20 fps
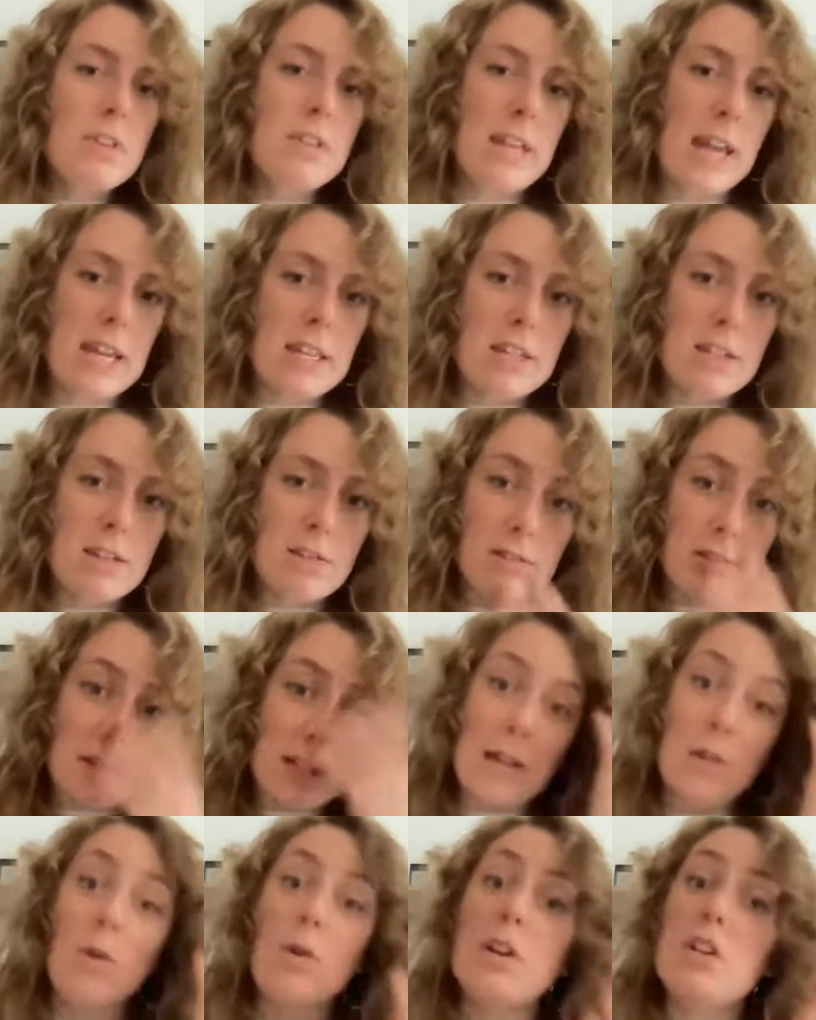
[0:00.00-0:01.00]
with data and
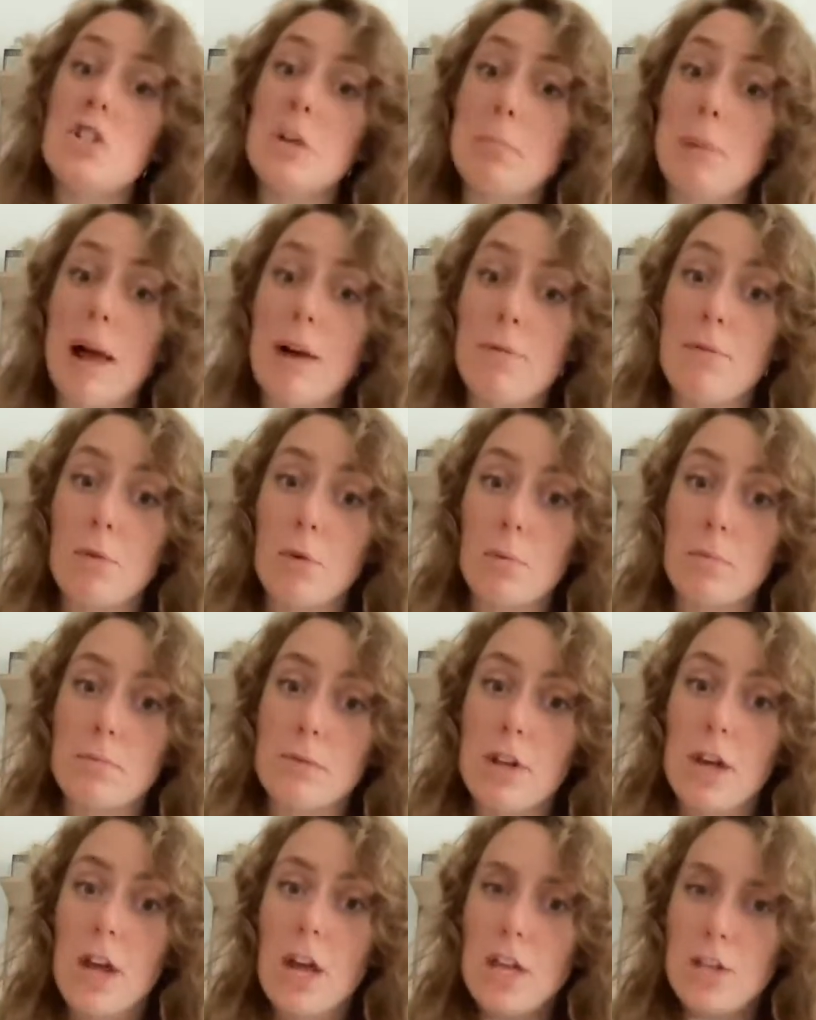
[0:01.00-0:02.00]
technology
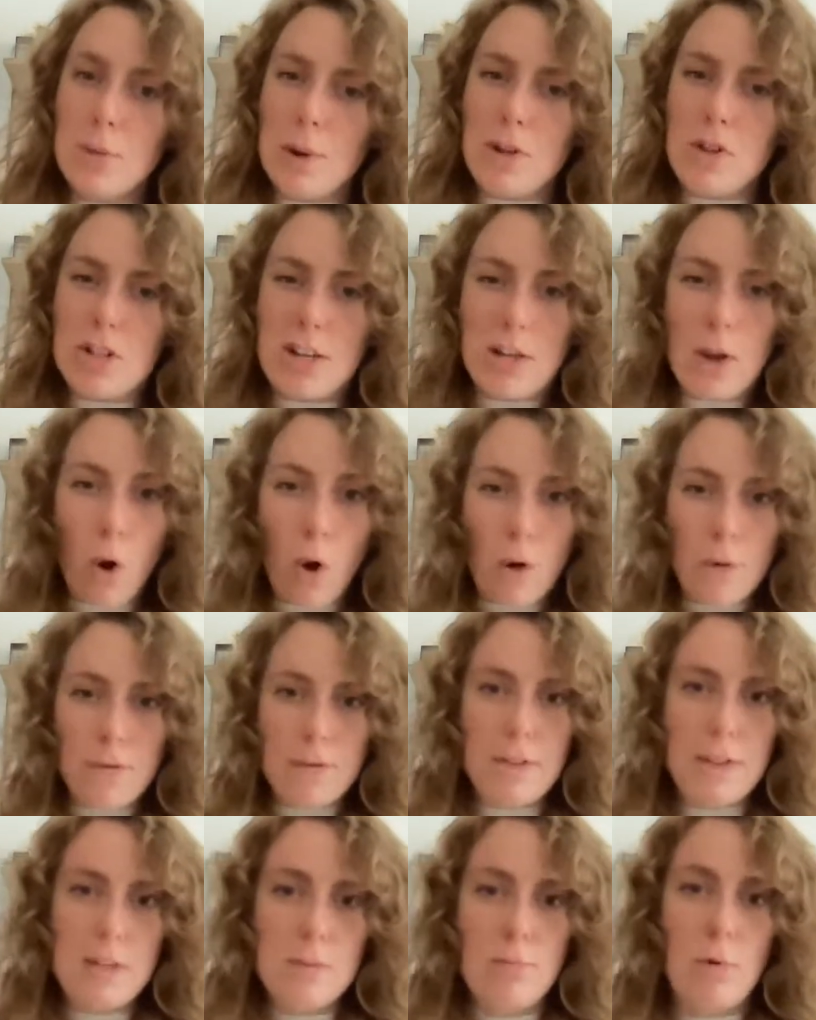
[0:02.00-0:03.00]
platforms to actually
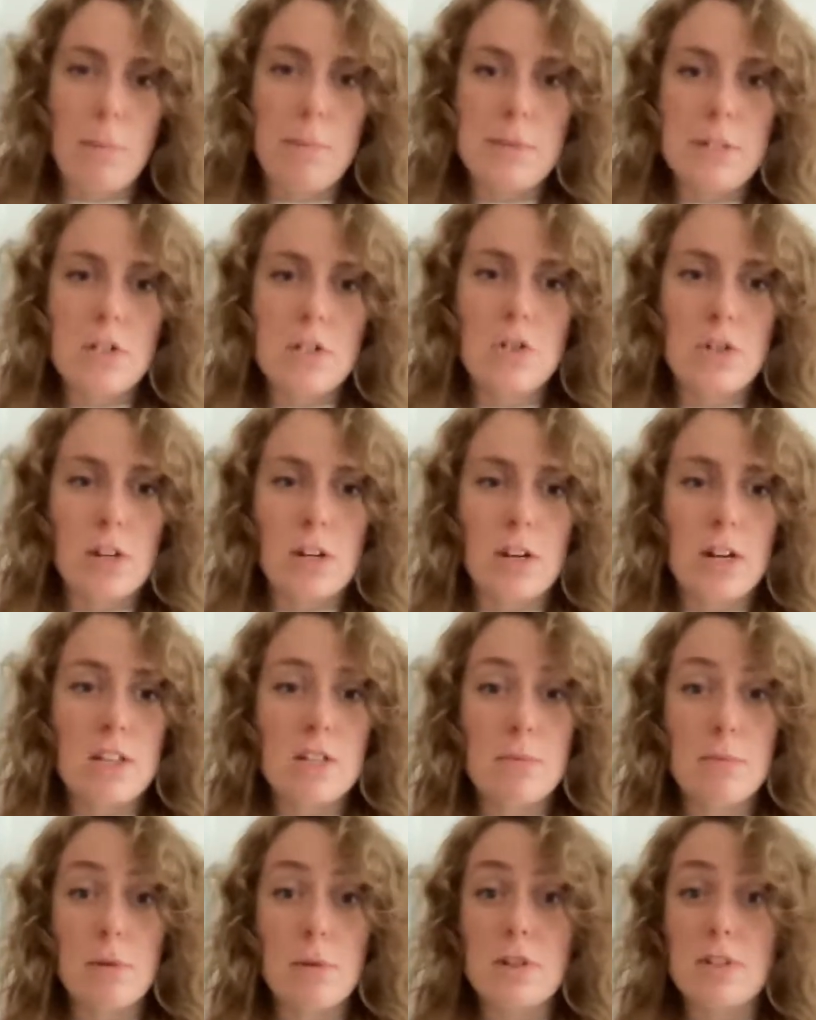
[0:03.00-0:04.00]
offer this proposition to
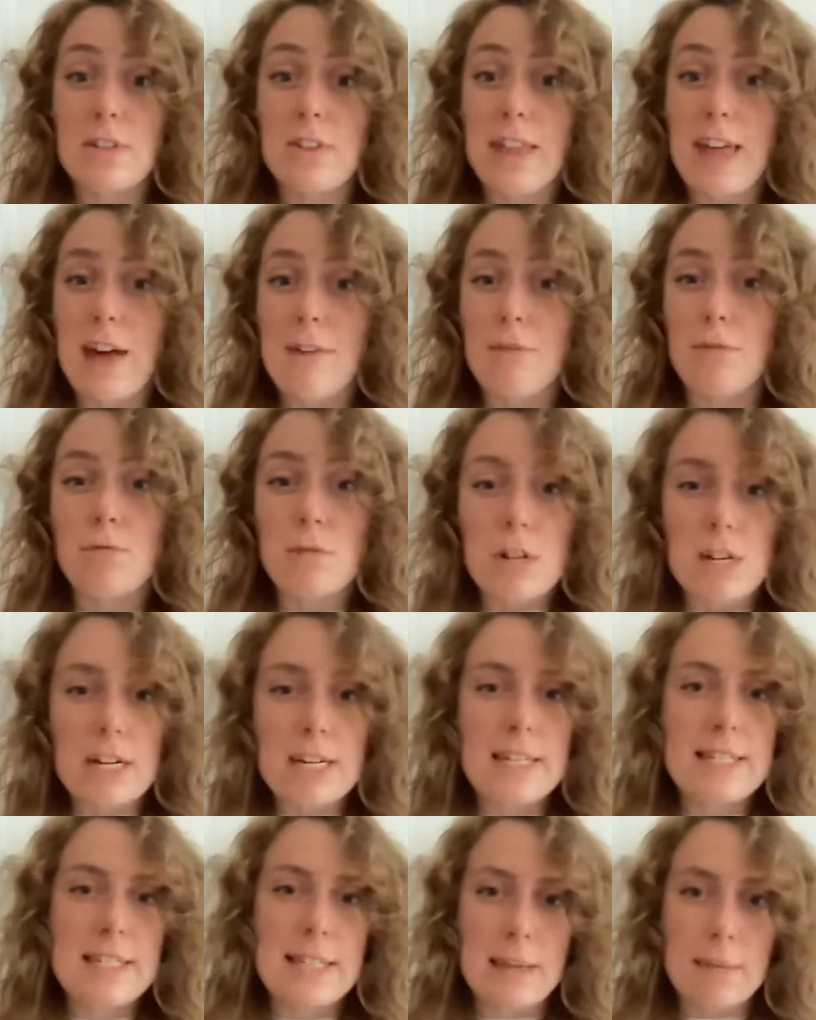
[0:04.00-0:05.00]
customers so they have a
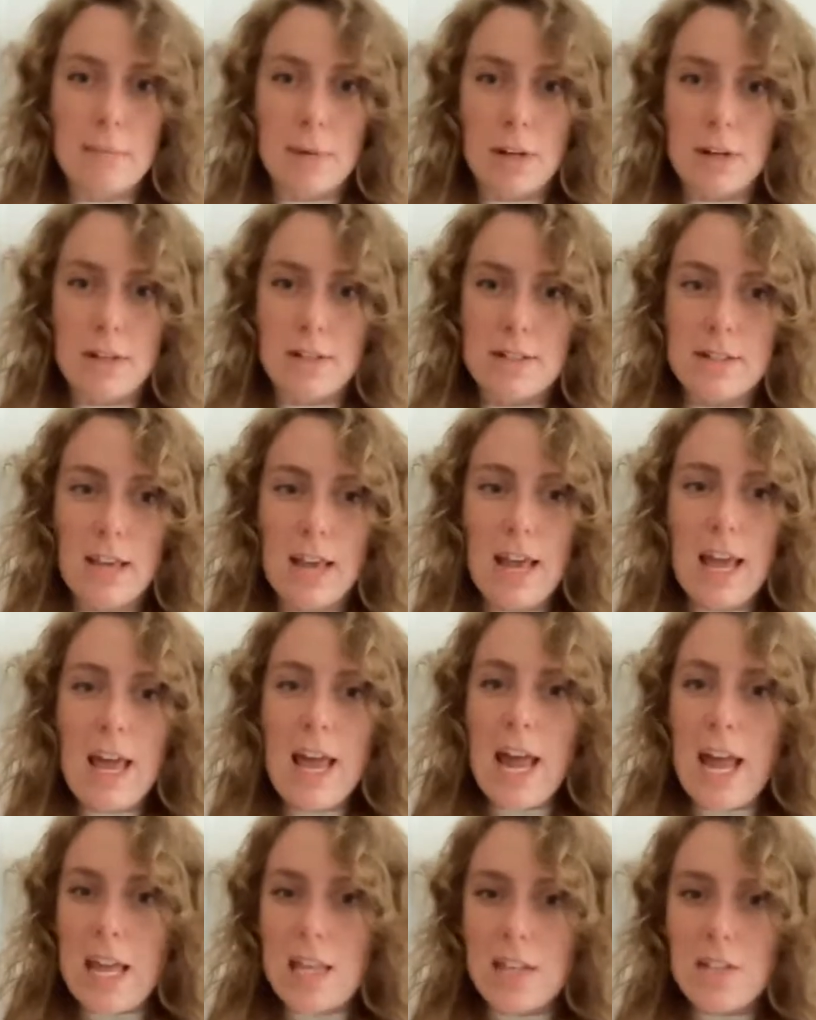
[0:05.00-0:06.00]
really seamless
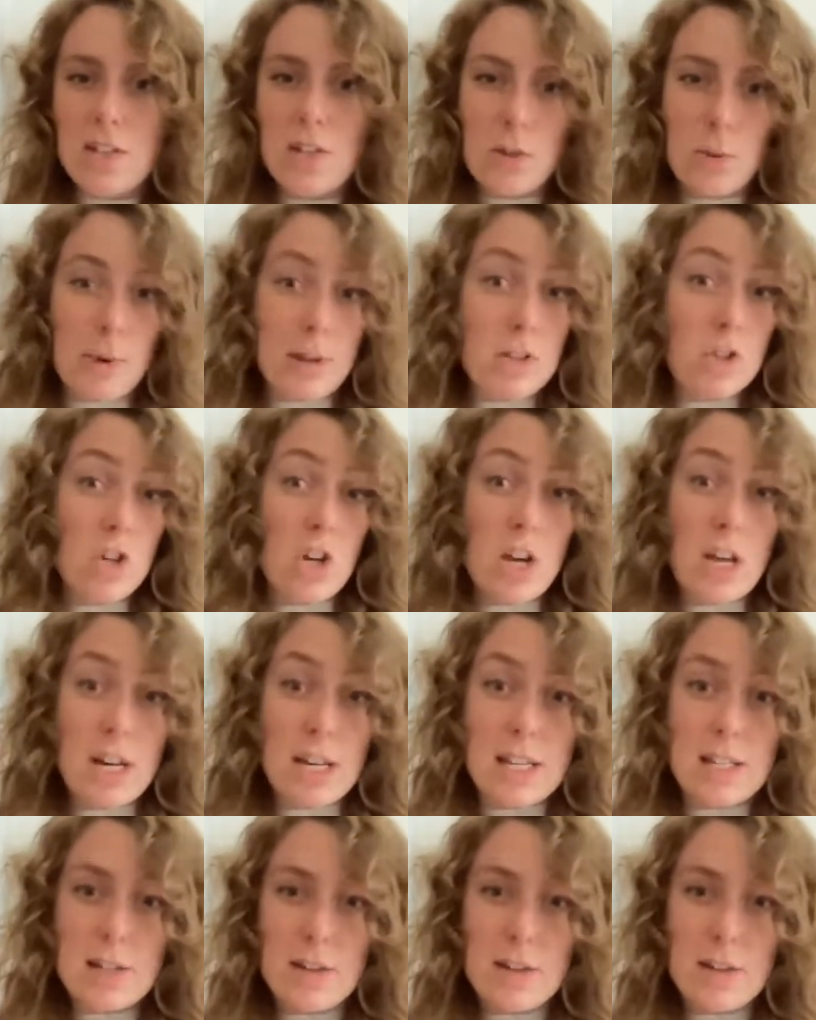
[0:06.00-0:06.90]
end-to-end journey.